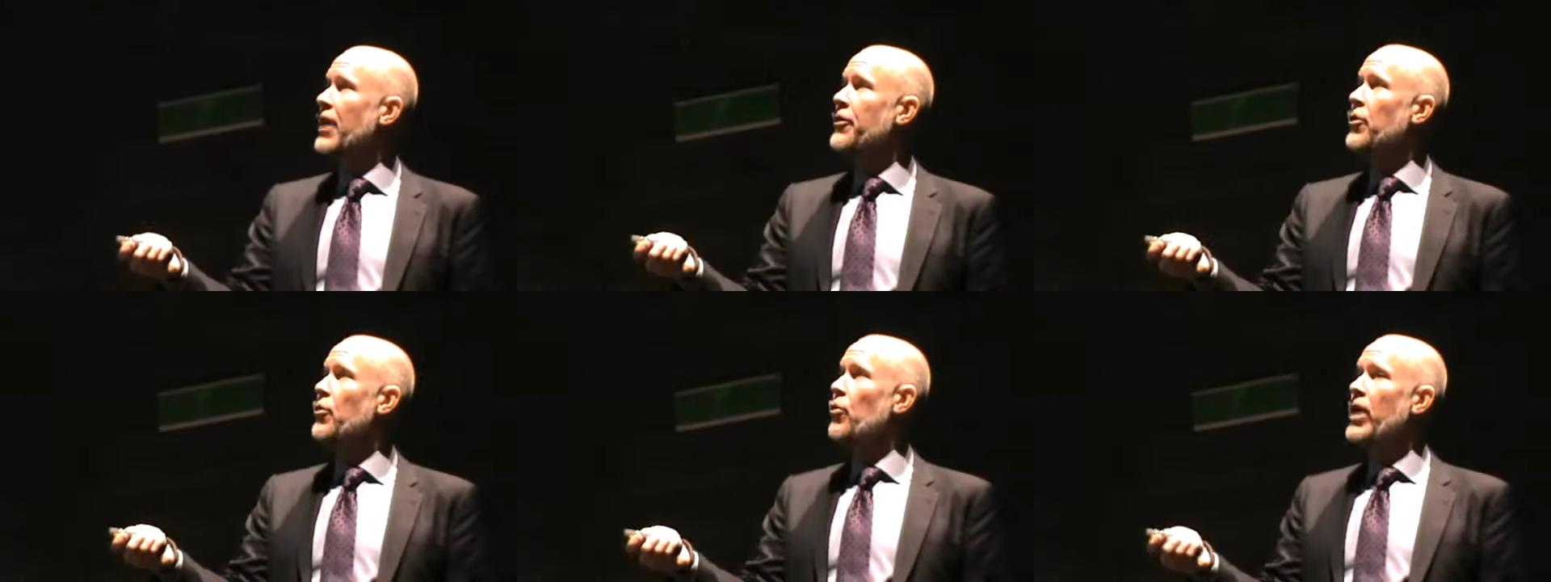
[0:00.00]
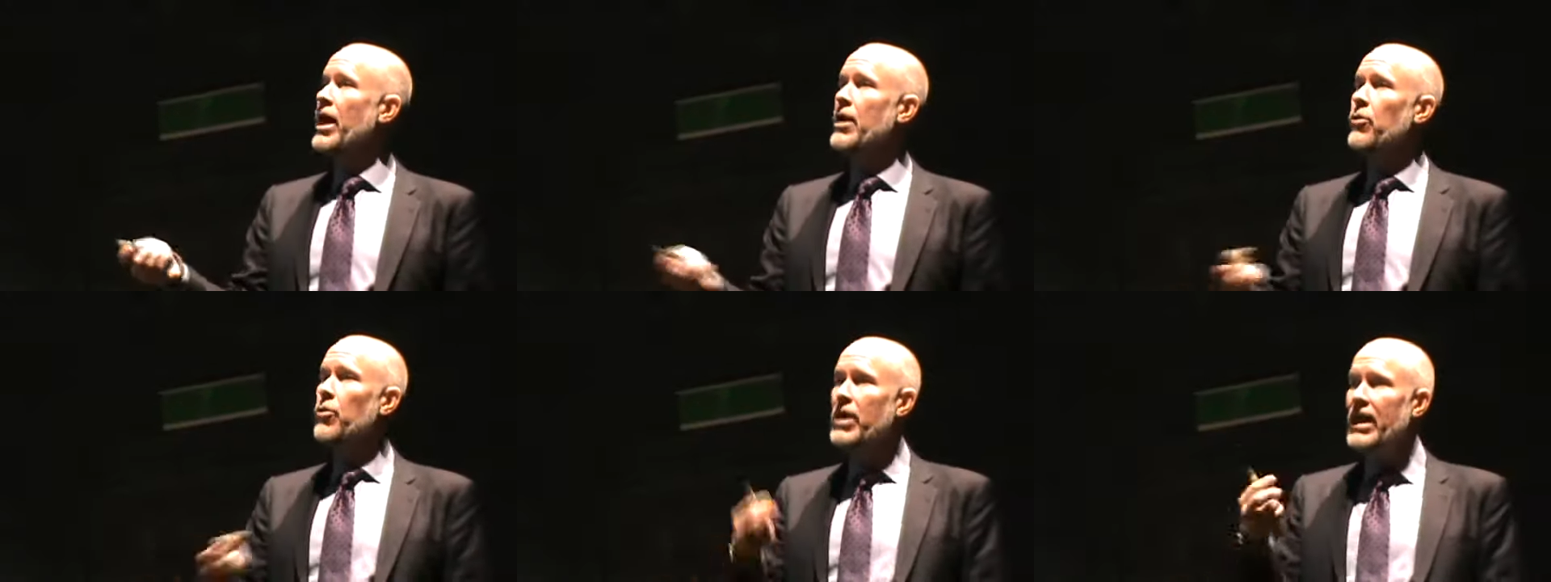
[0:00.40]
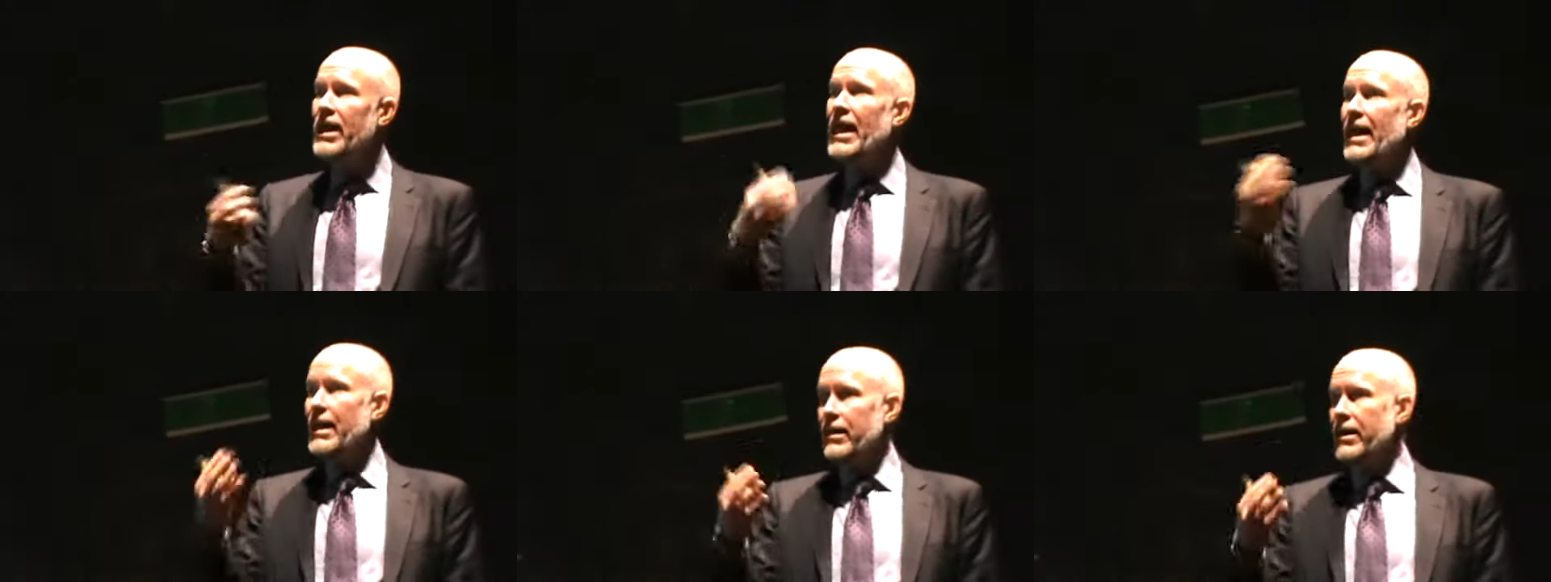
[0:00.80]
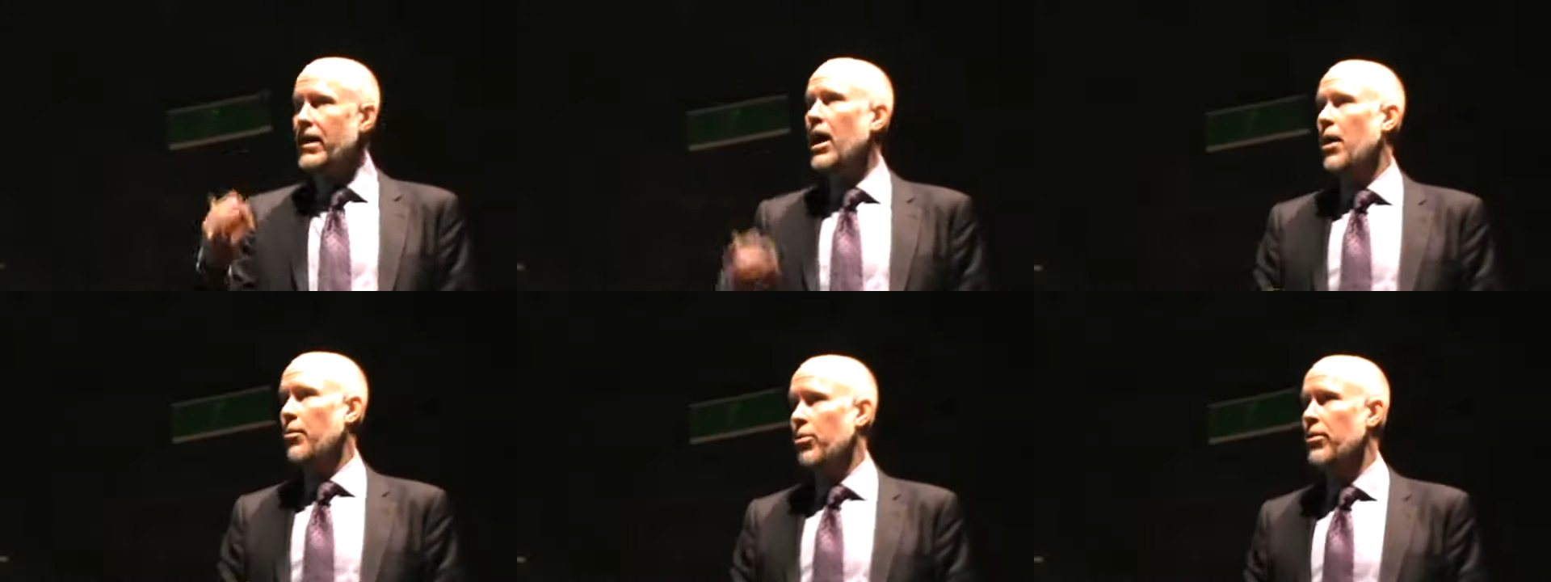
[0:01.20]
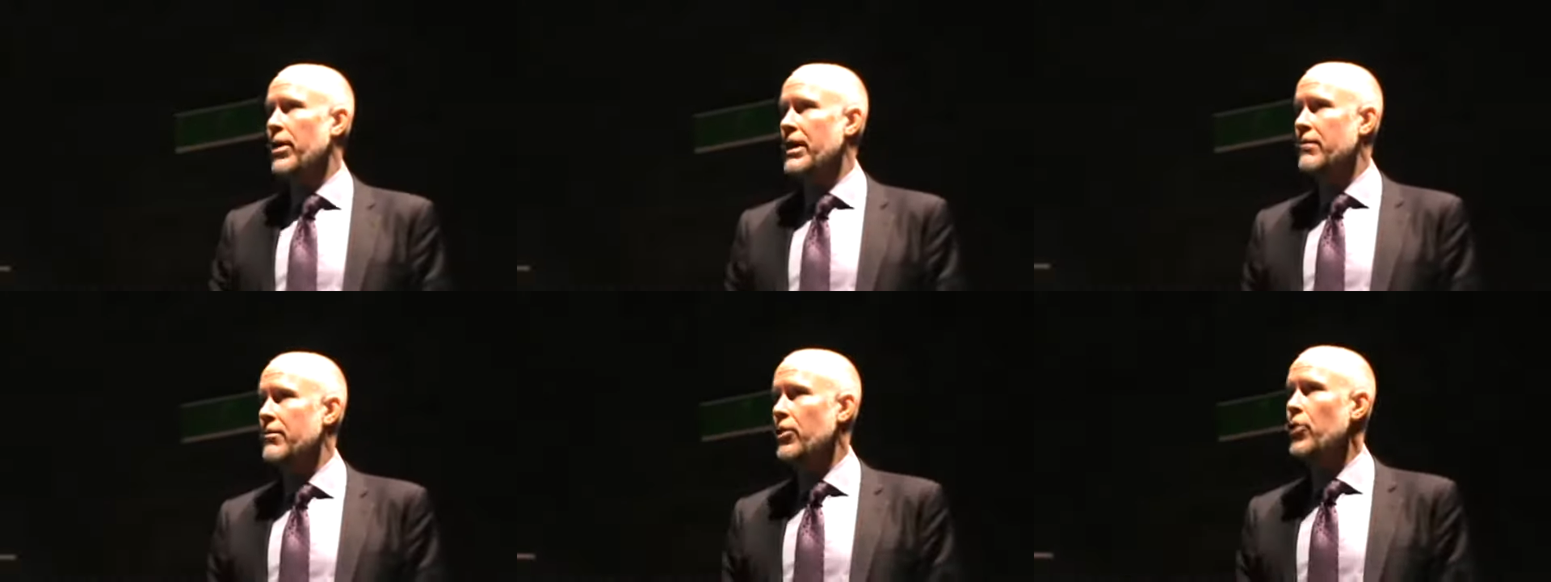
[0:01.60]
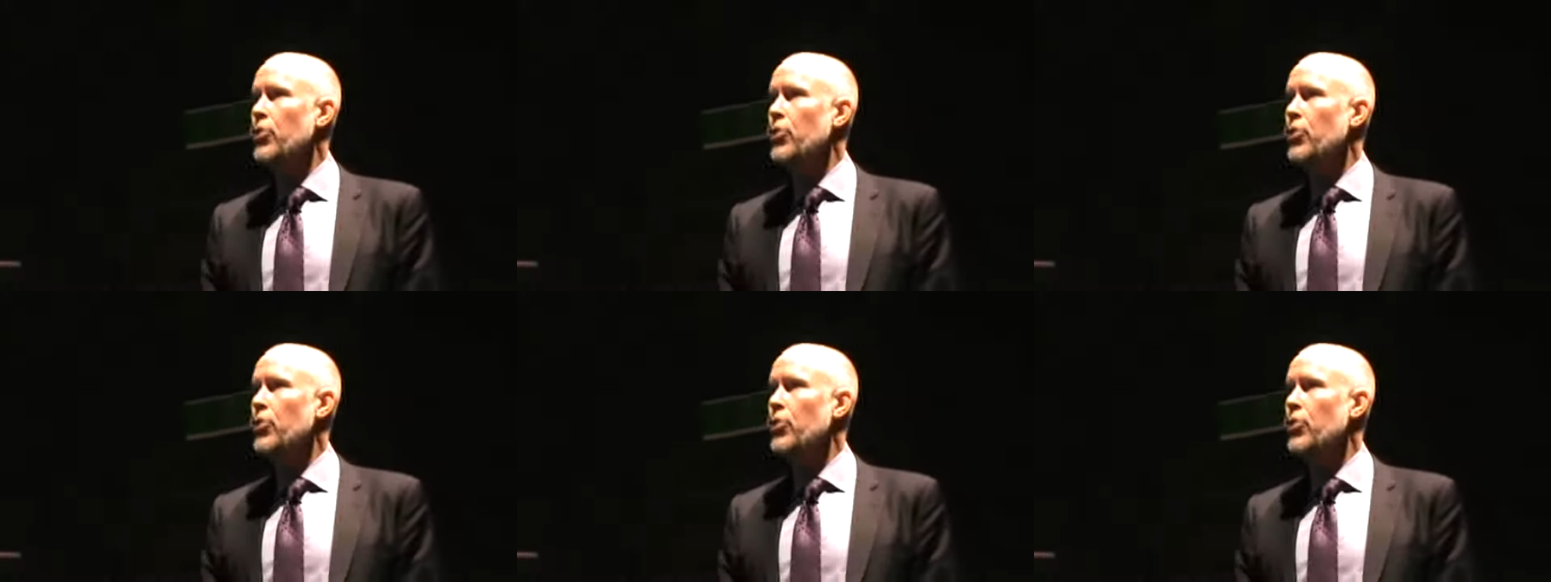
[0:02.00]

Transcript: and the way we innately operate,